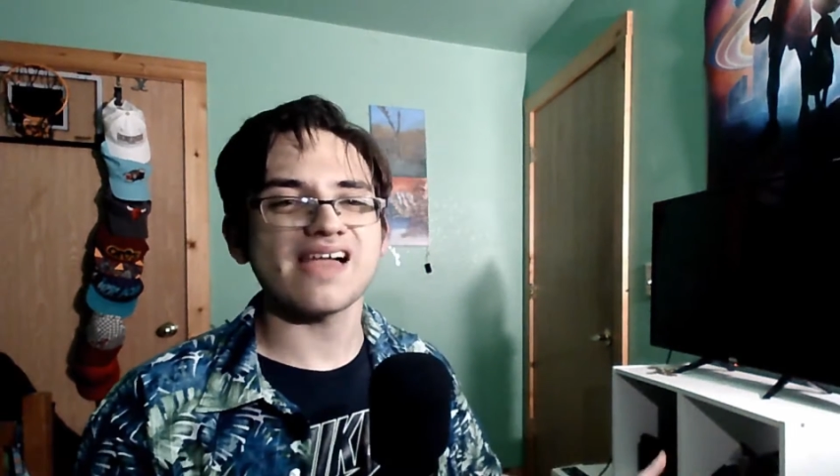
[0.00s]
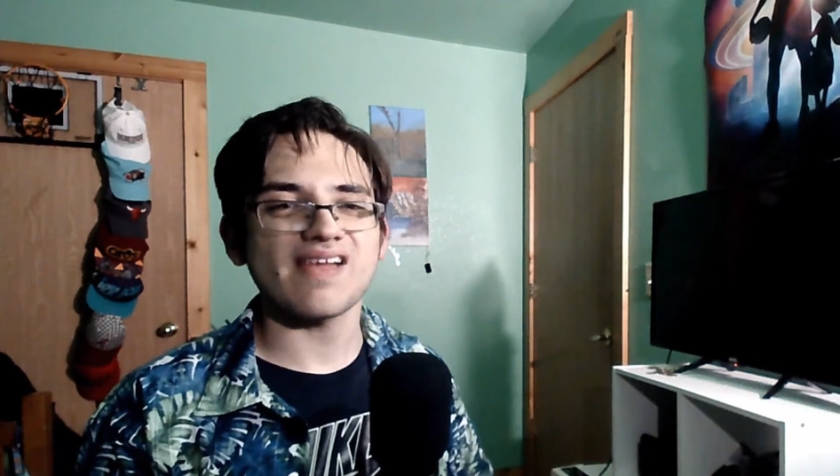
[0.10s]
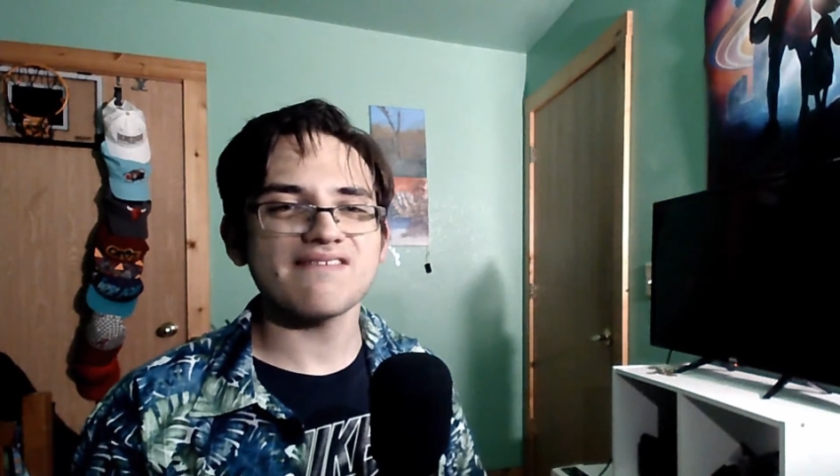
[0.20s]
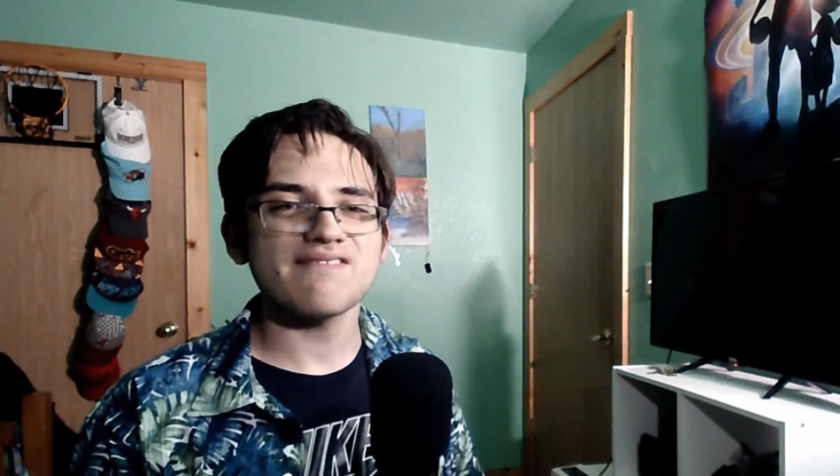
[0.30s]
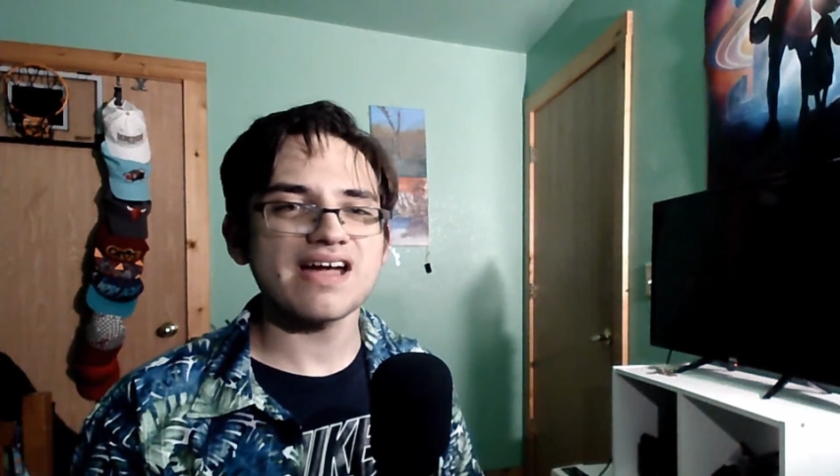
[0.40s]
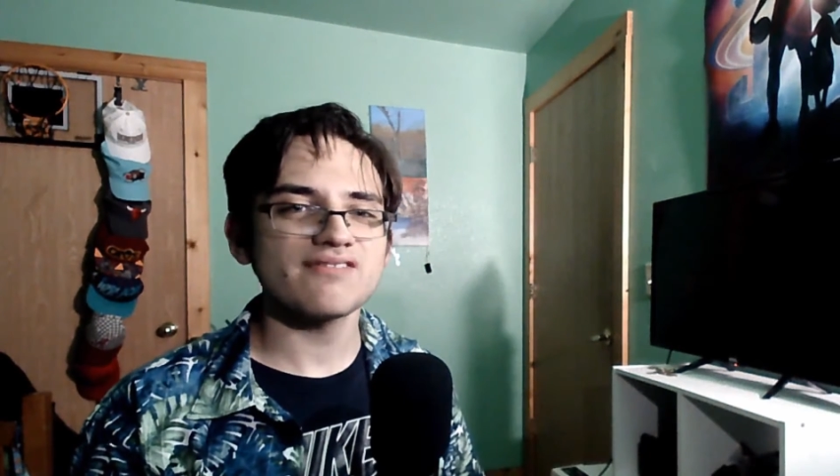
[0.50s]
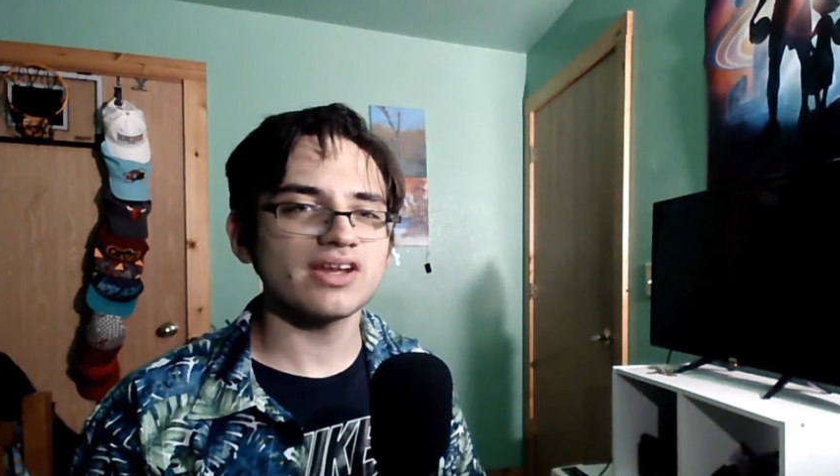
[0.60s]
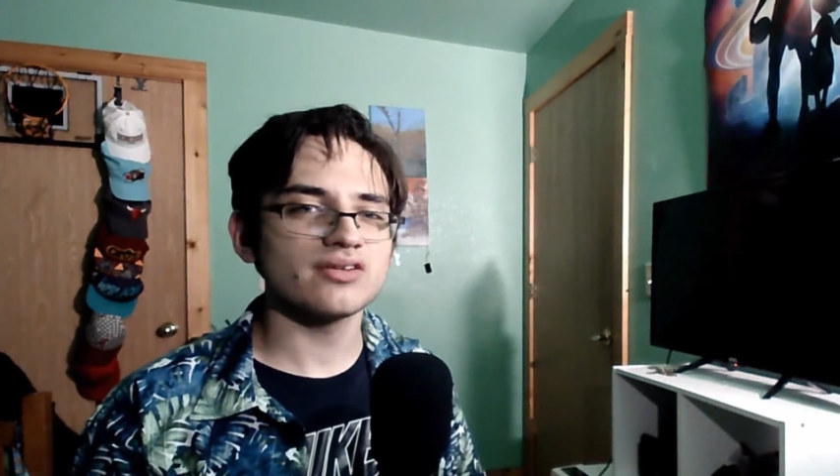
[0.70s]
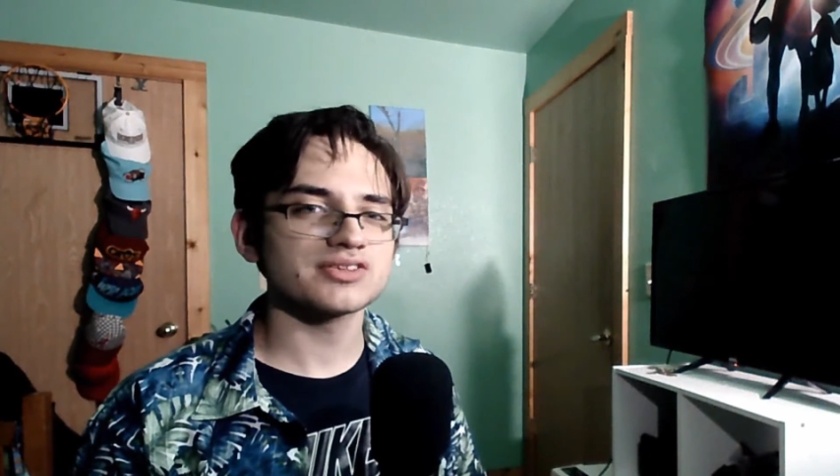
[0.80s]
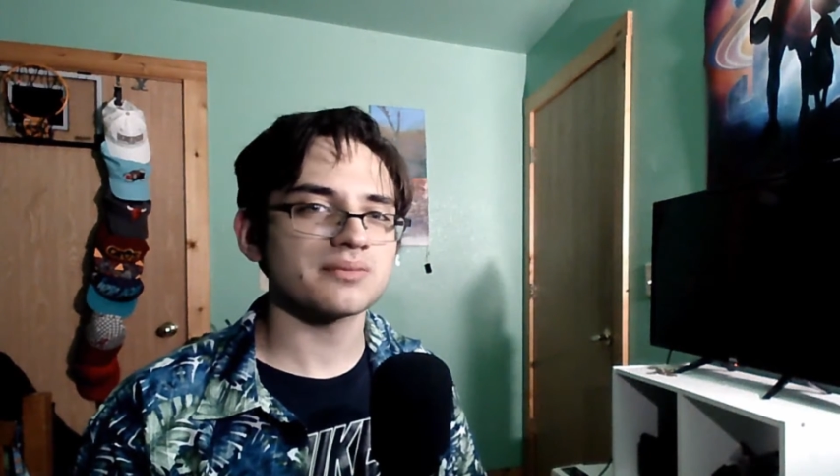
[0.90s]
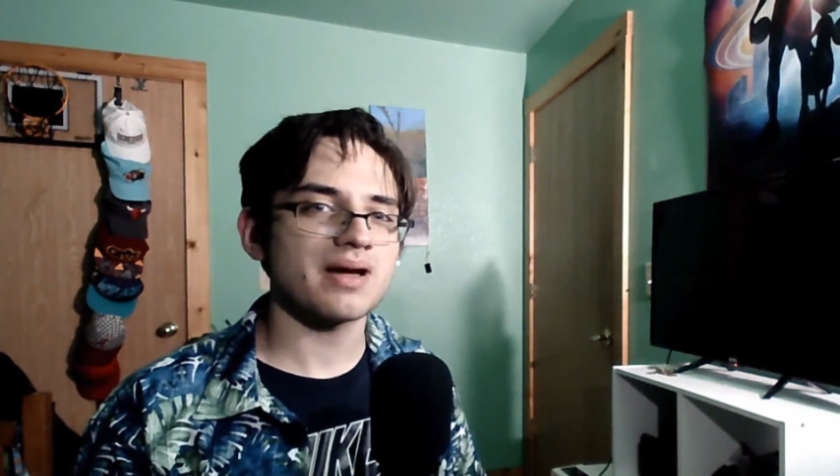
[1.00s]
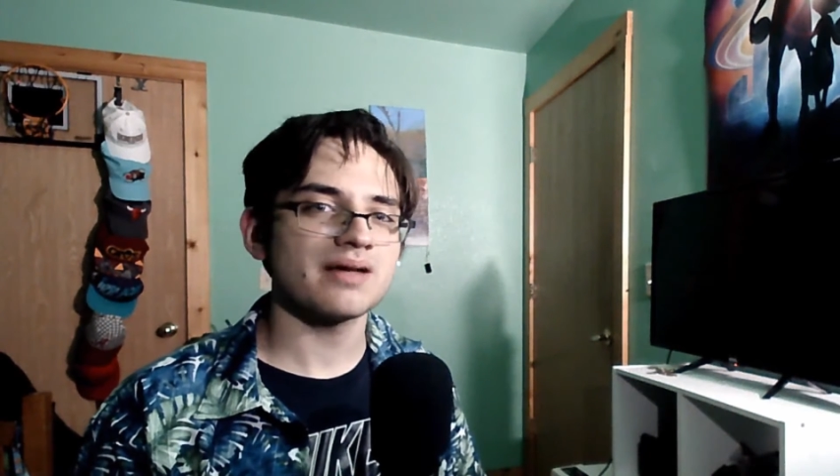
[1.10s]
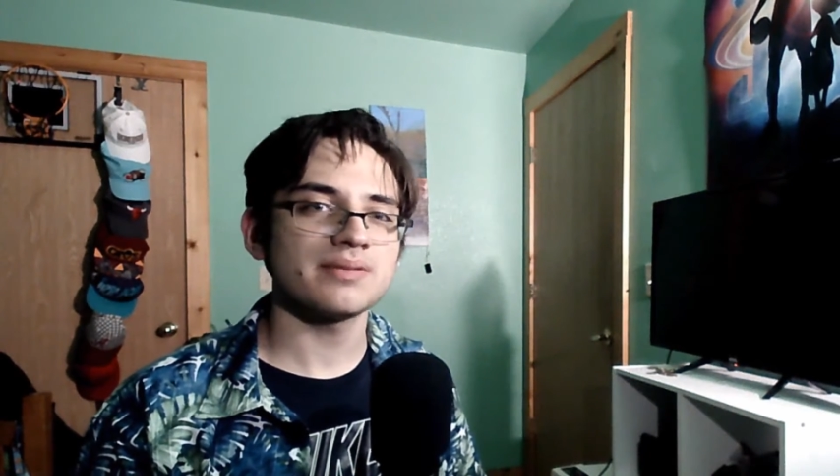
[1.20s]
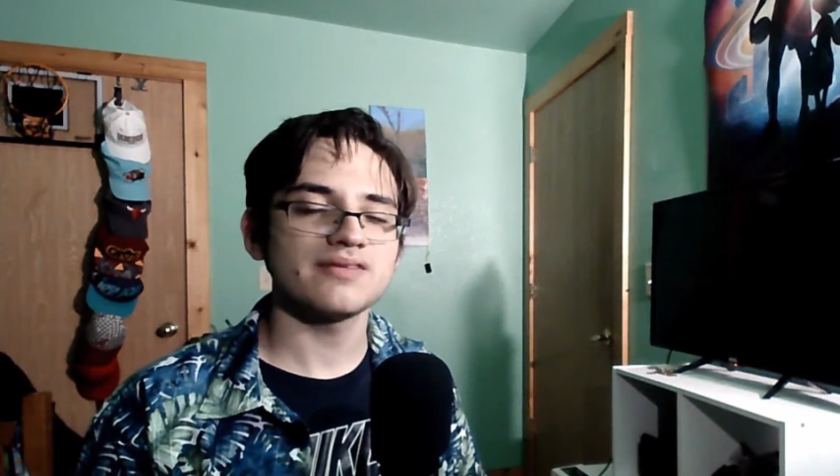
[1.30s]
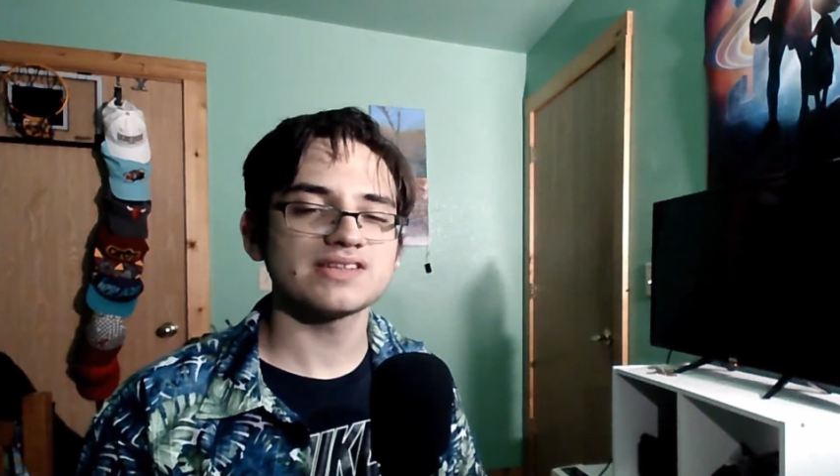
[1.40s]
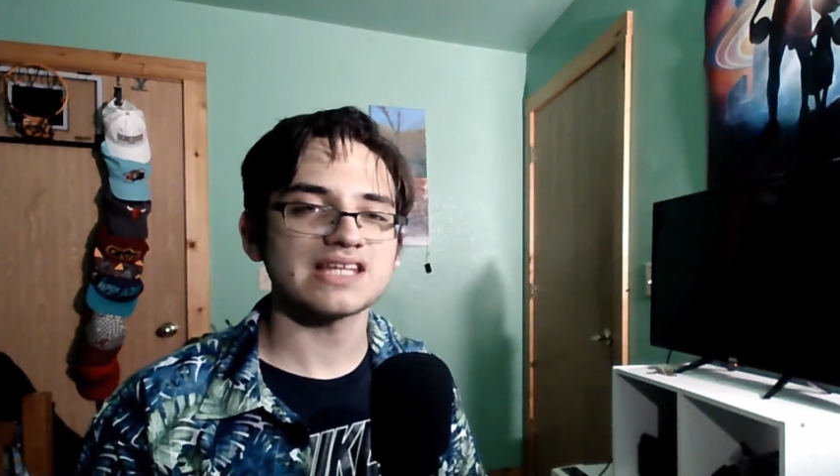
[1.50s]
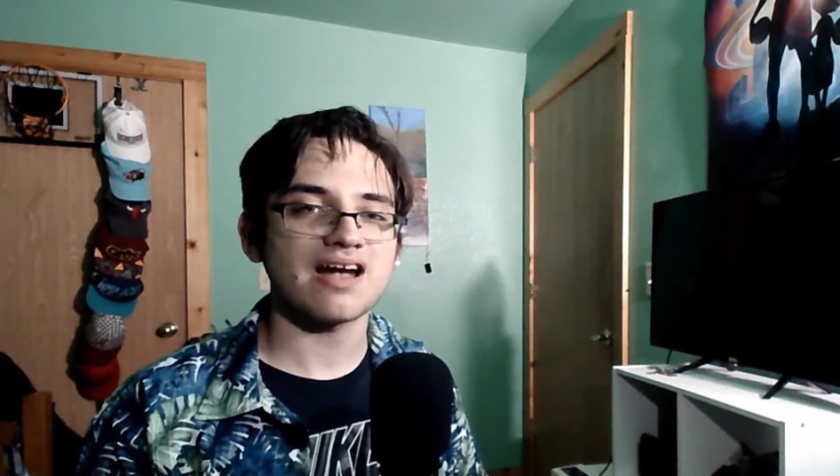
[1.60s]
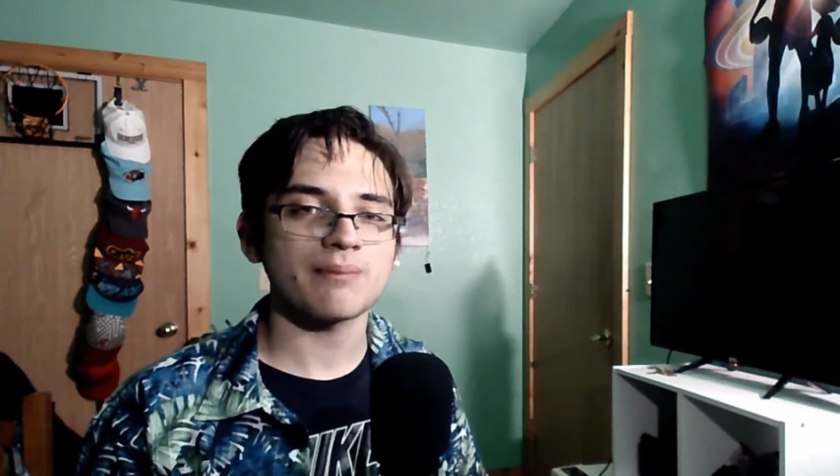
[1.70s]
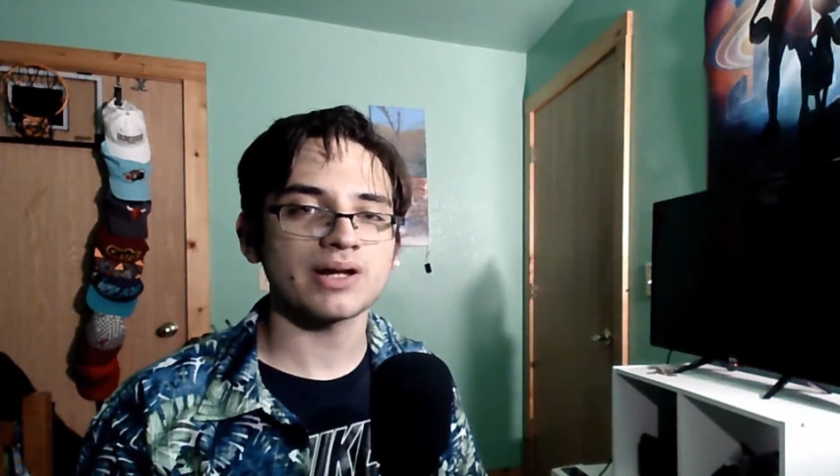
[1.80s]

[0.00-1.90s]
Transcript: life hack videos remind me of a time